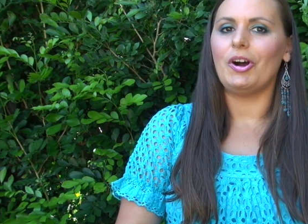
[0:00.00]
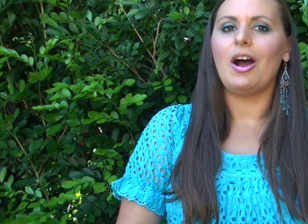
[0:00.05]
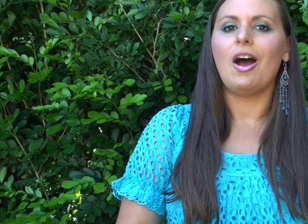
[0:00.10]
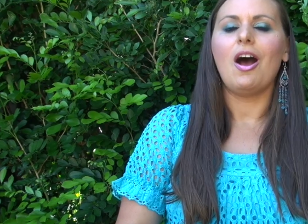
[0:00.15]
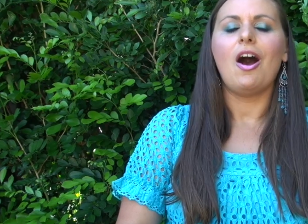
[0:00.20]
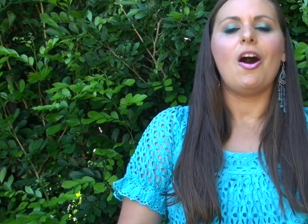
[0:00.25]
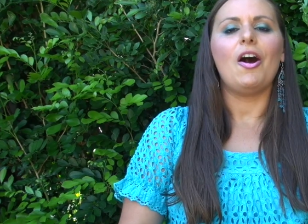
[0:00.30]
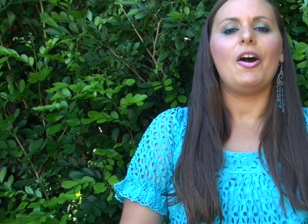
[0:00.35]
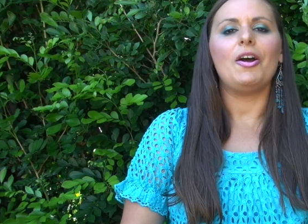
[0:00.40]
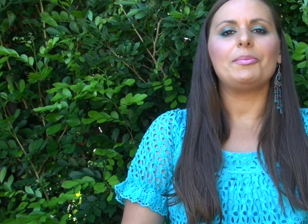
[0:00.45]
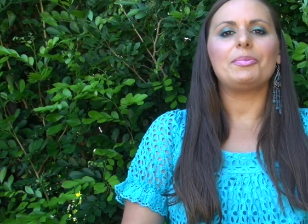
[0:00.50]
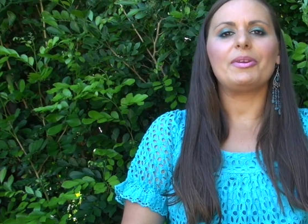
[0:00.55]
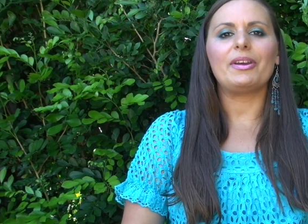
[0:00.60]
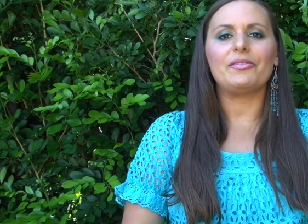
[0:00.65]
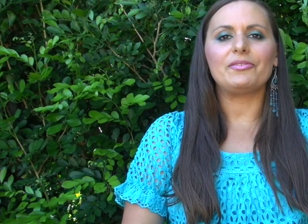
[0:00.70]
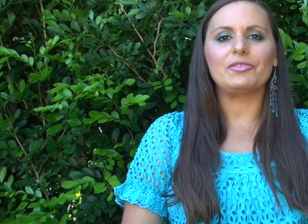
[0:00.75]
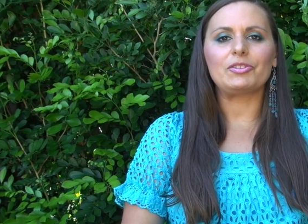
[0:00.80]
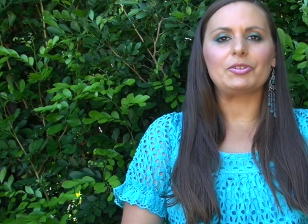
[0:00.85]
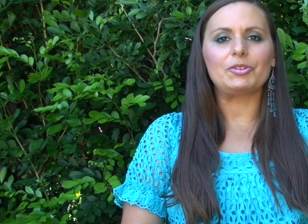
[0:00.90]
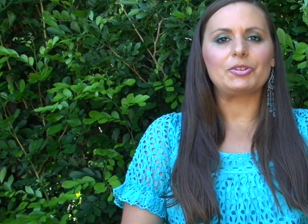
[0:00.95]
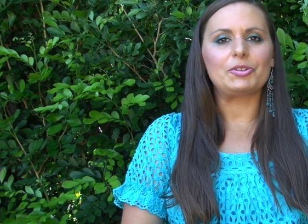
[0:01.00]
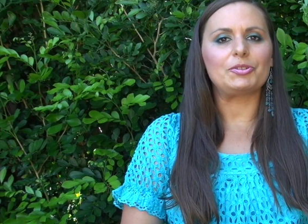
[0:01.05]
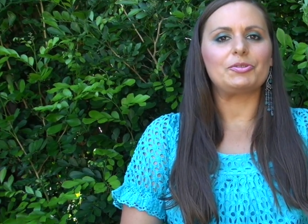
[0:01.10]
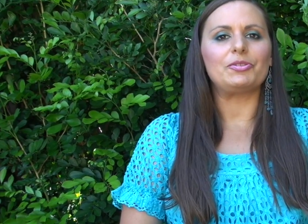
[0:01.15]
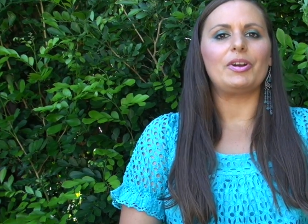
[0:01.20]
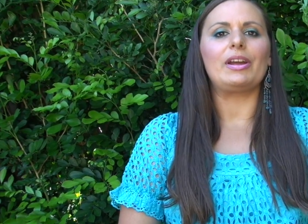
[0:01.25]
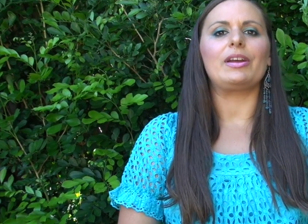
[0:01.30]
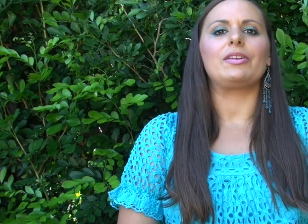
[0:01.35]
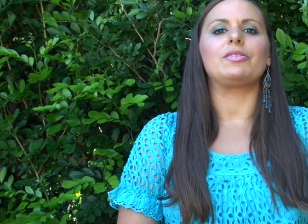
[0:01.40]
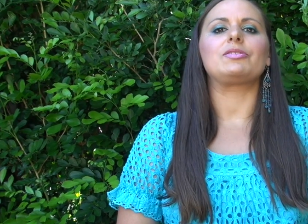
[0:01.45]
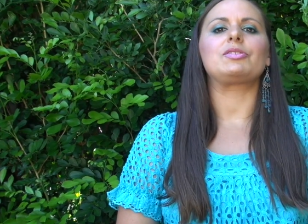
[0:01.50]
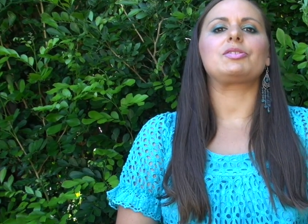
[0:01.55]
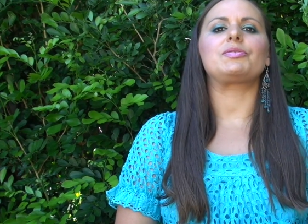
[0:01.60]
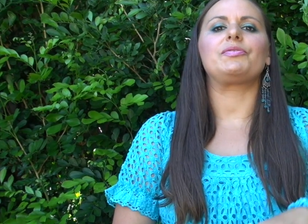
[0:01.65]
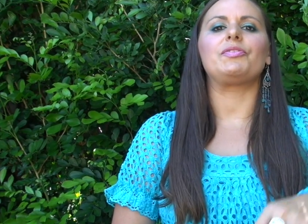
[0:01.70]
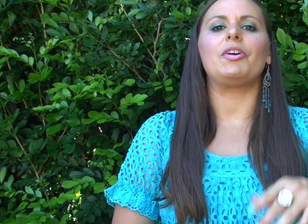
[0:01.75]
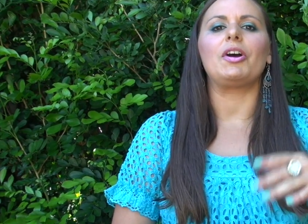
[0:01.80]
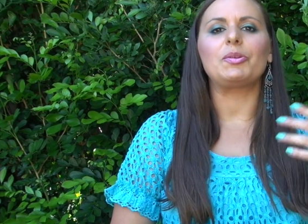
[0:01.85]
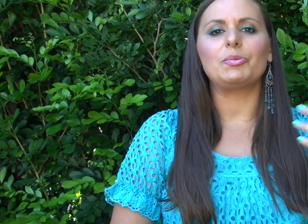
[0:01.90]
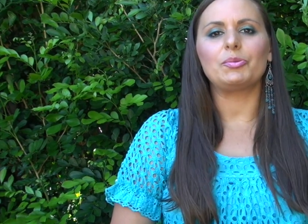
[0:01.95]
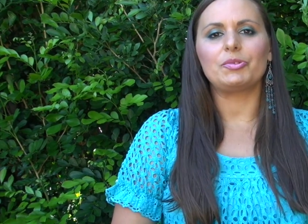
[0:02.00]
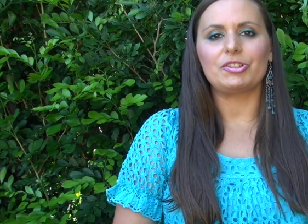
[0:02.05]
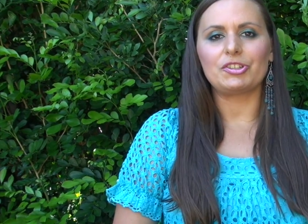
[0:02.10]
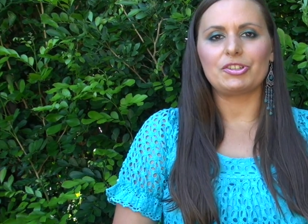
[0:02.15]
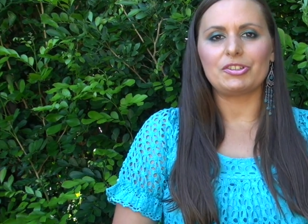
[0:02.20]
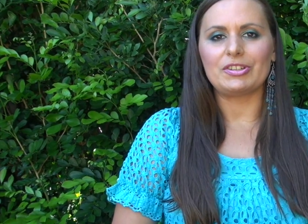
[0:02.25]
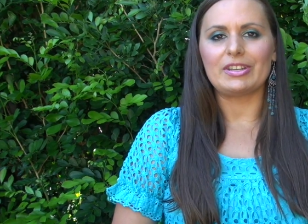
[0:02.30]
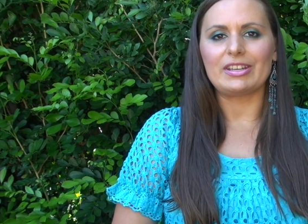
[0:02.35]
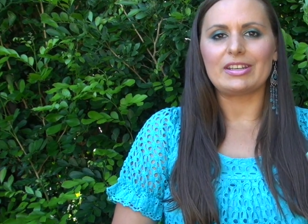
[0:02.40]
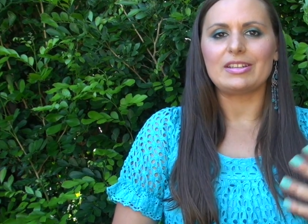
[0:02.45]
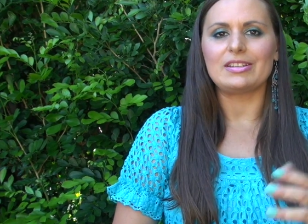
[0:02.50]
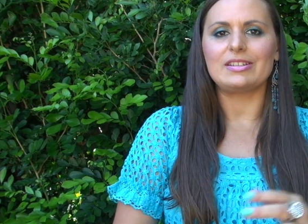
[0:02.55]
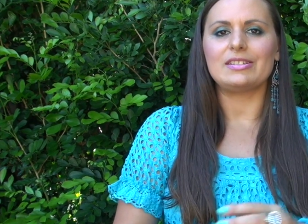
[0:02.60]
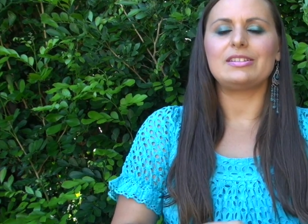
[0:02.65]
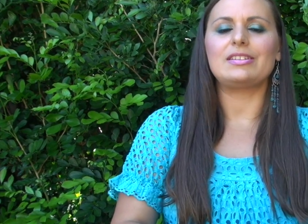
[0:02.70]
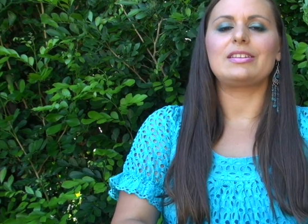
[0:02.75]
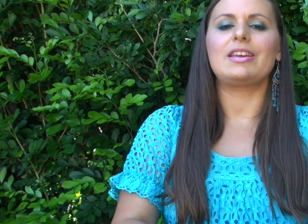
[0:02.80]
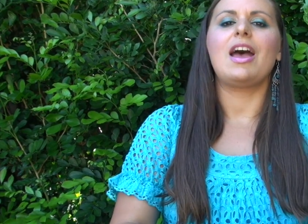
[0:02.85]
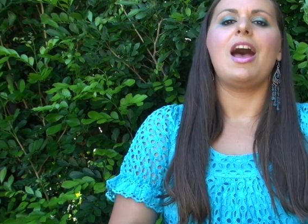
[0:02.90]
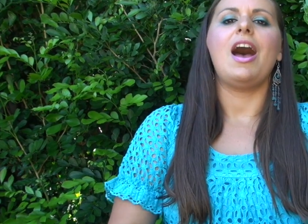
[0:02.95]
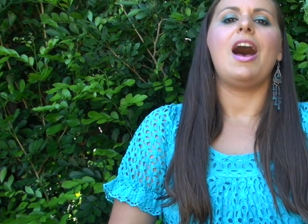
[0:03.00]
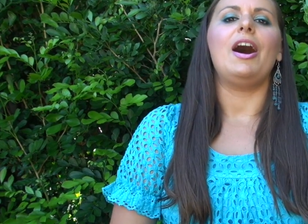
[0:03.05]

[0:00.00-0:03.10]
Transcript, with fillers: I hope you have a look around, find what you need.